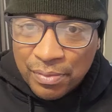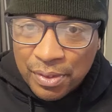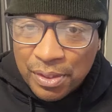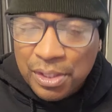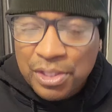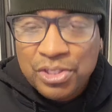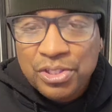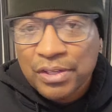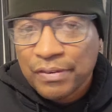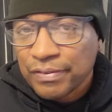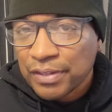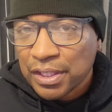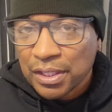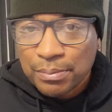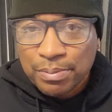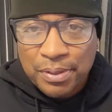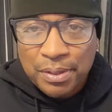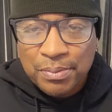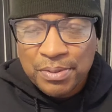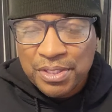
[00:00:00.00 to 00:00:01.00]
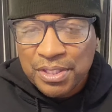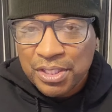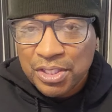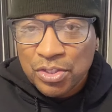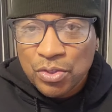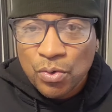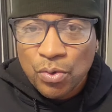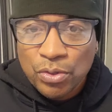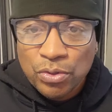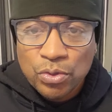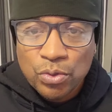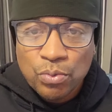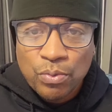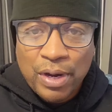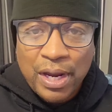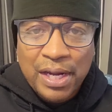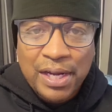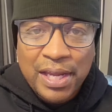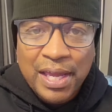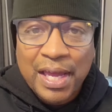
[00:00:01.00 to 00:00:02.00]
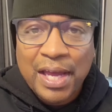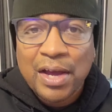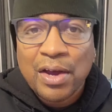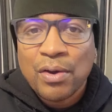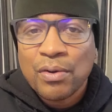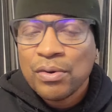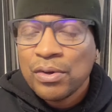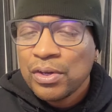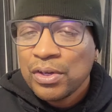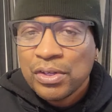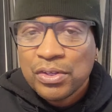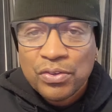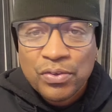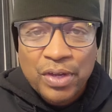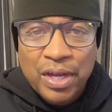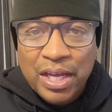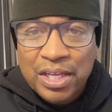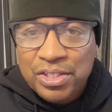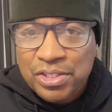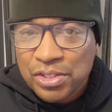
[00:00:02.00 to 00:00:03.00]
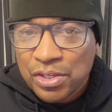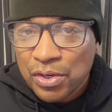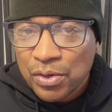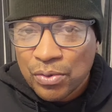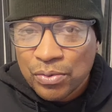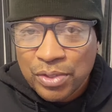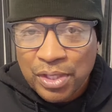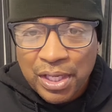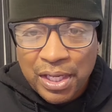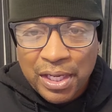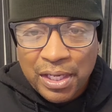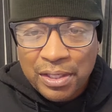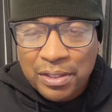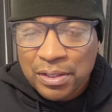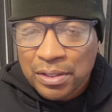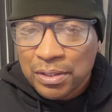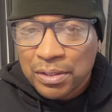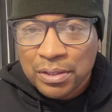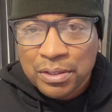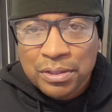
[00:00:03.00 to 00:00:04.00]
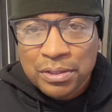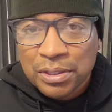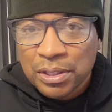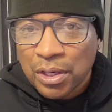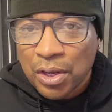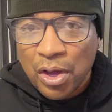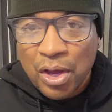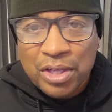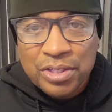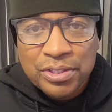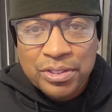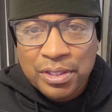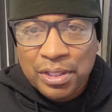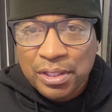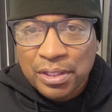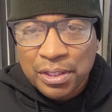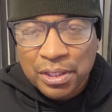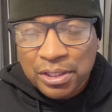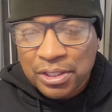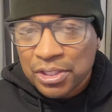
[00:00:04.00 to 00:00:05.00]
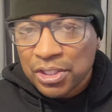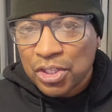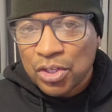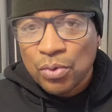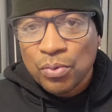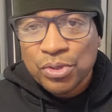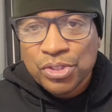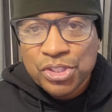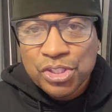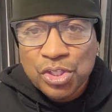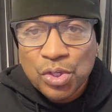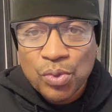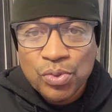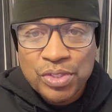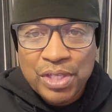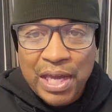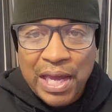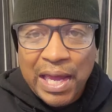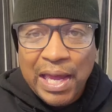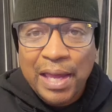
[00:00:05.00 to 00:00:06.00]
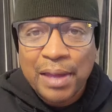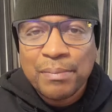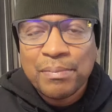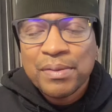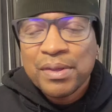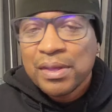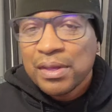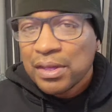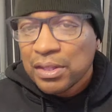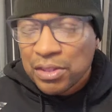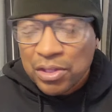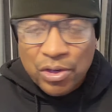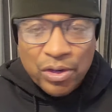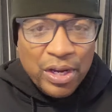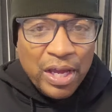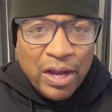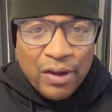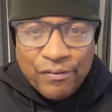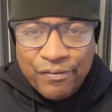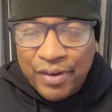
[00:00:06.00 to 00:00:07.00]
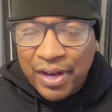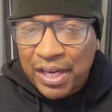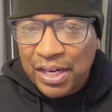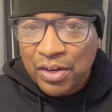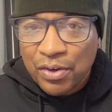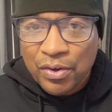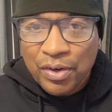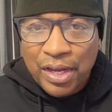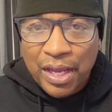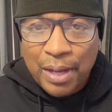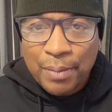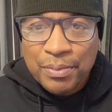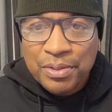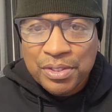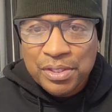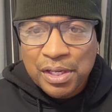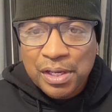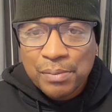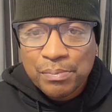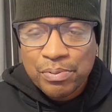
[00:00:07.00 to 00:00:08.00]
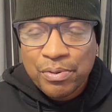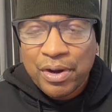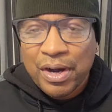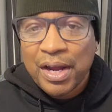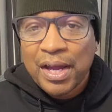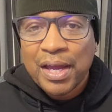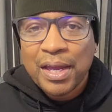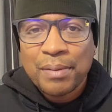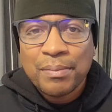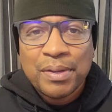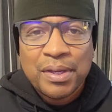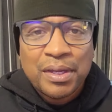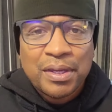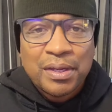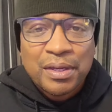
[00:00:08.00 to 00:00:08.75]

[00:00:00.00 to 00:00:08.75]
the stuff that the PBC is going through right now. You guys know they lost the deal with Showtime. They're now fighting on Amazon Prime.